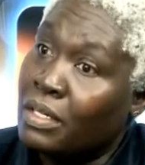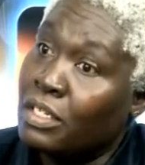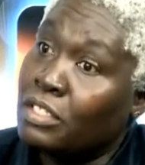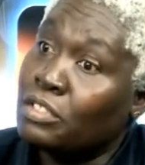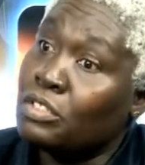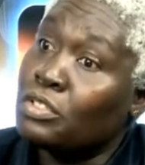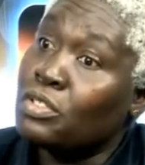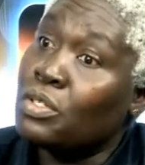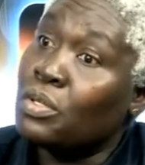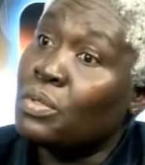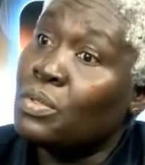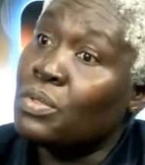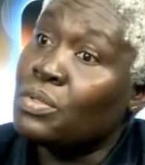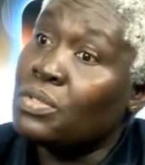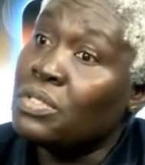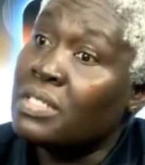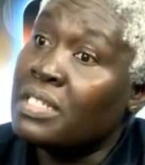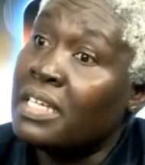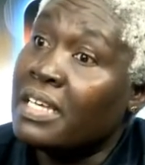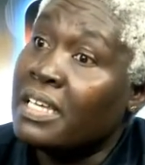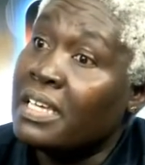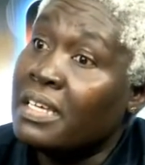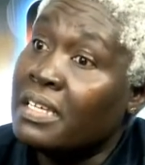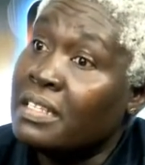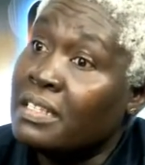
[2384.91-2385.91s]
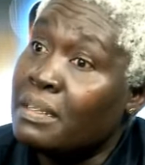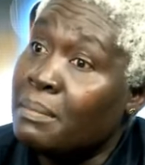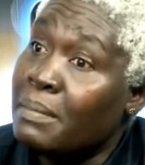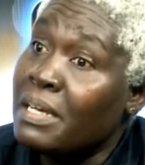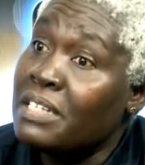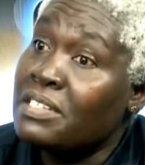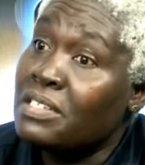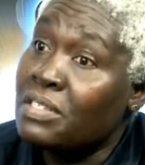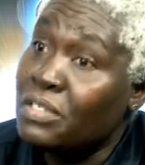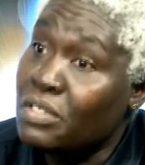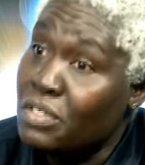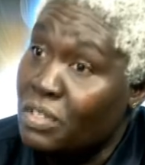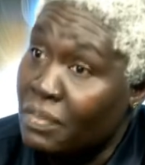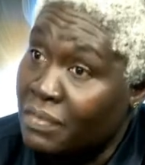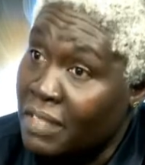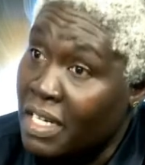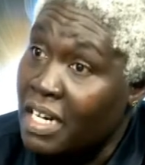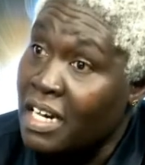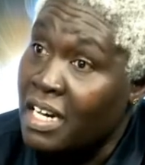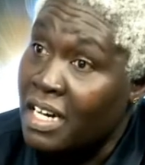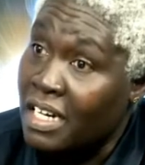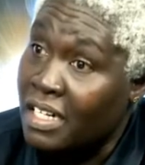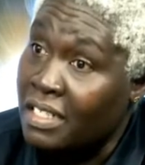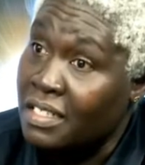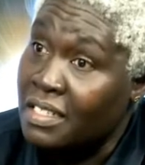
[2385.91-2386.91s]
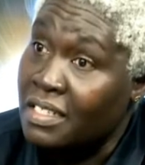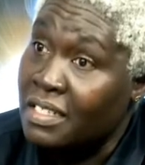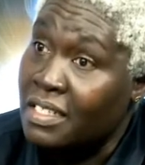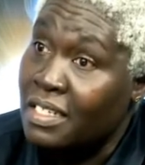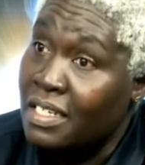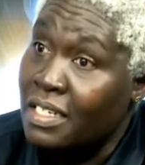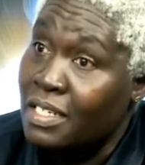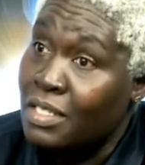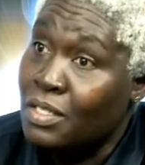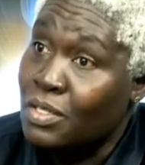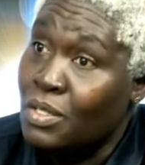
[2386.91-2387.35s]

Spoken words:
controls the muscles of the heart.